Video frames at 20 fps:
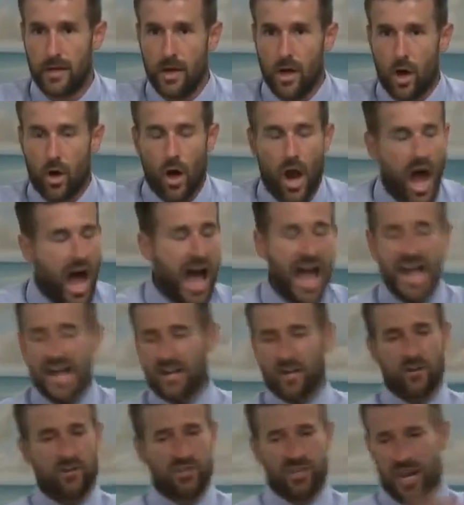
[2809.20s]
Or I
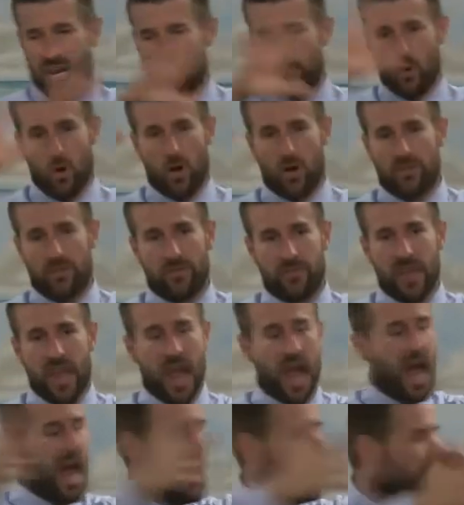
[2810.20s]
understand more than
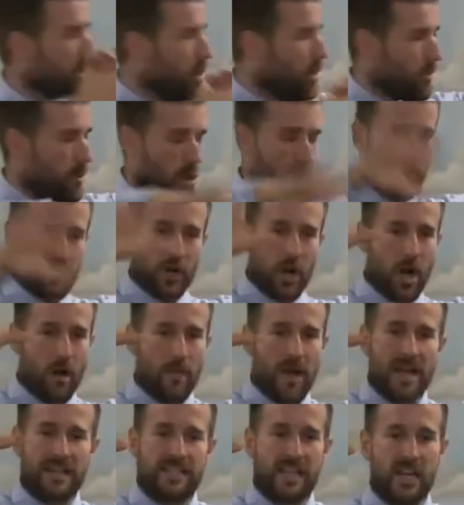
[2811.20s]
I know more than all
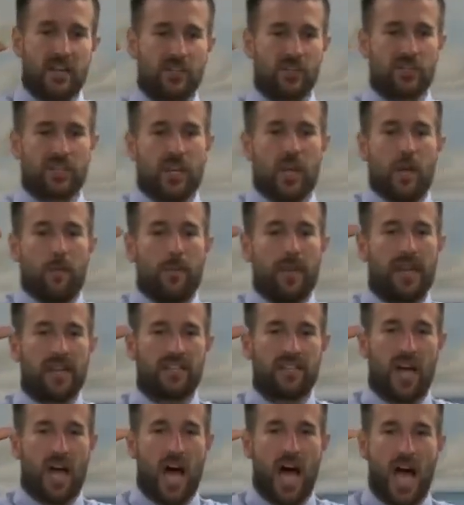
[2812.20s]
my teachers
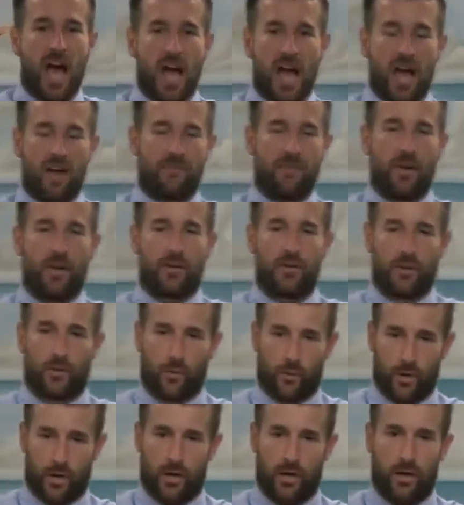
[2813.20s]
because I have a
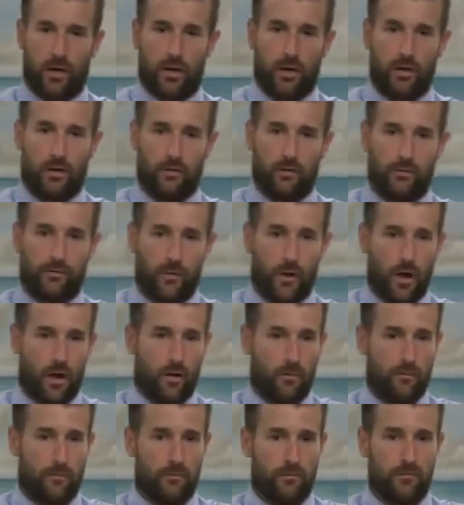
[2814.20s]
degree
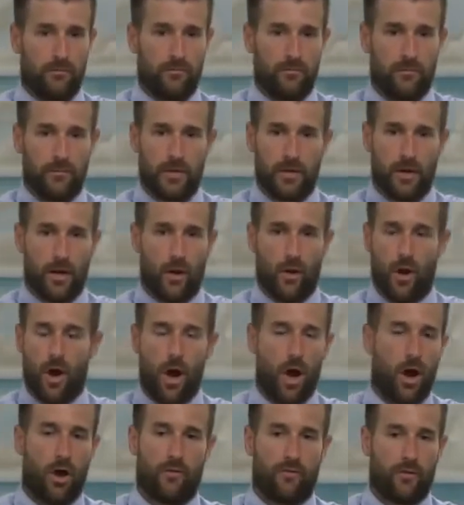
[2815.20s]
from, you know,
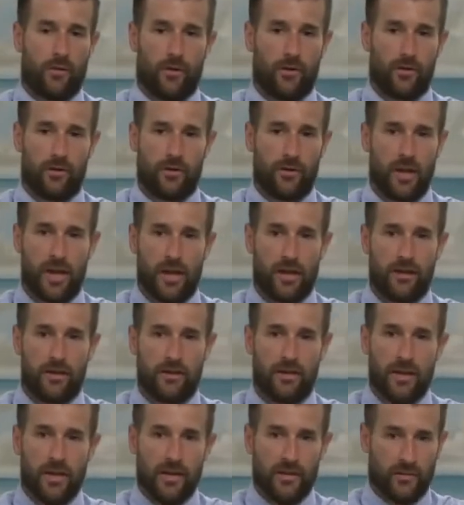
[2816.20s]
Harvard
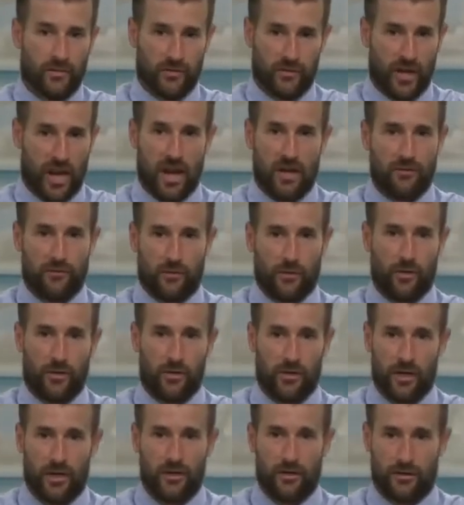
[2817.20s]
and
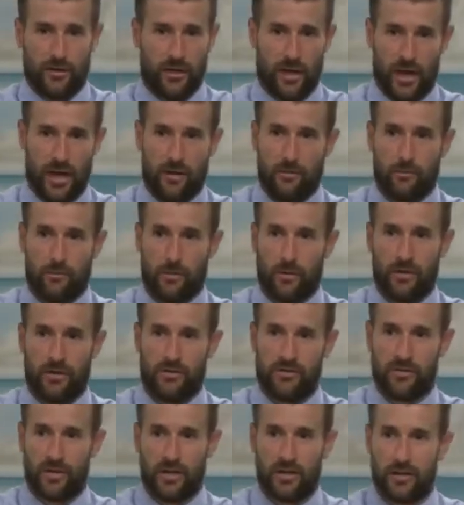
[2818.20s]
Stanford and
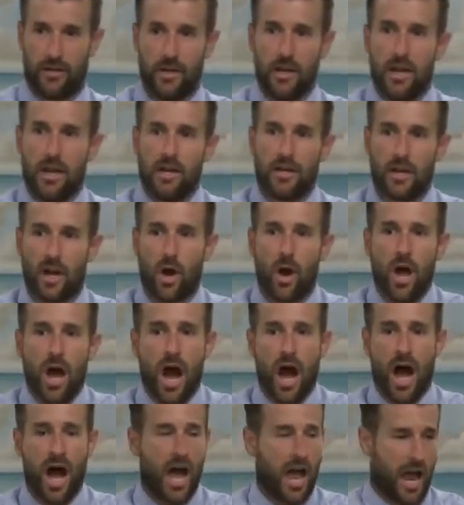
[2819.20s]
Cambridge, and, you know,
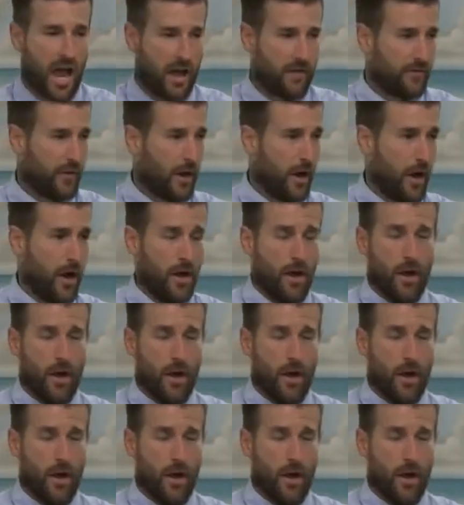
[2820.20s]
I have a